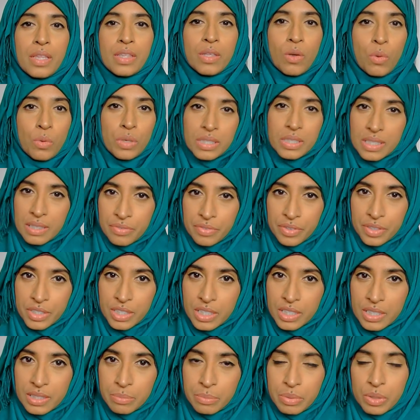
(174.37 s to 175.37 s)
the only
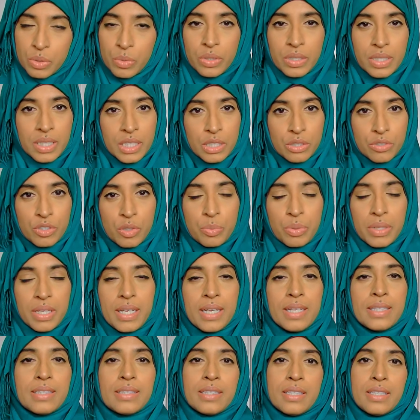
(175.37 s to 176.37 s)
difference between these three
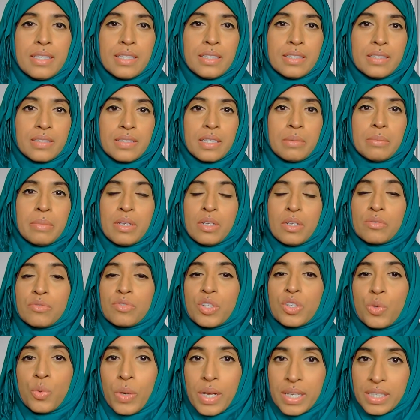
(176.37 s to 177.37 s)
plans is the amount of
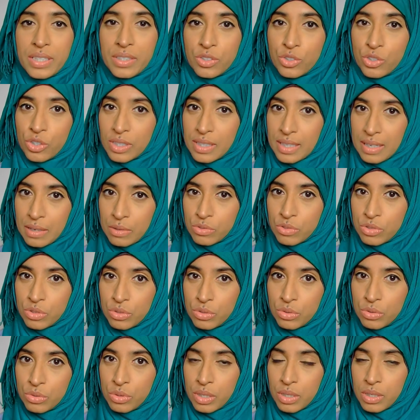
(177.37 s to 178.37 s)
requests you're allowed
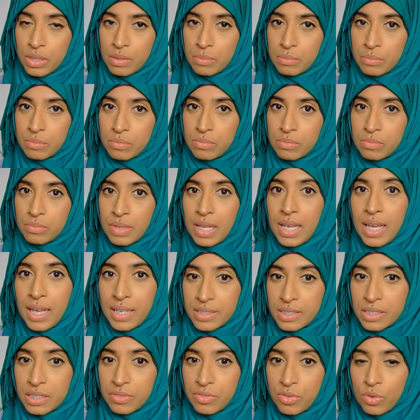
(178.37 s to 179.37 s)
to
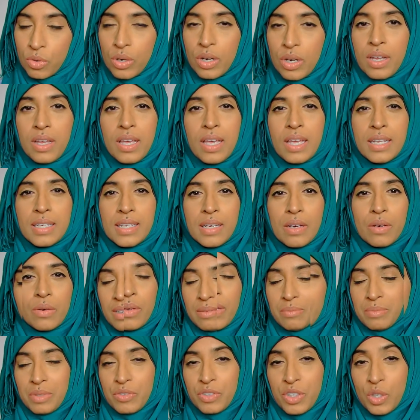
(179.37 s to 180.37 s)
ask for.
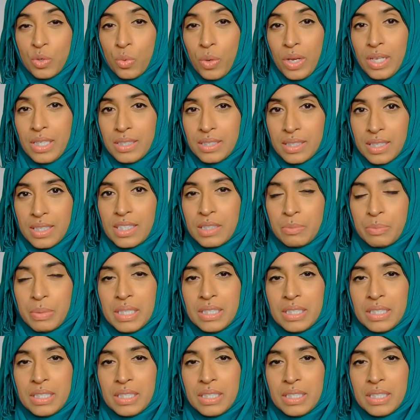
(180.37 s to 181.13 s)
Now, the request is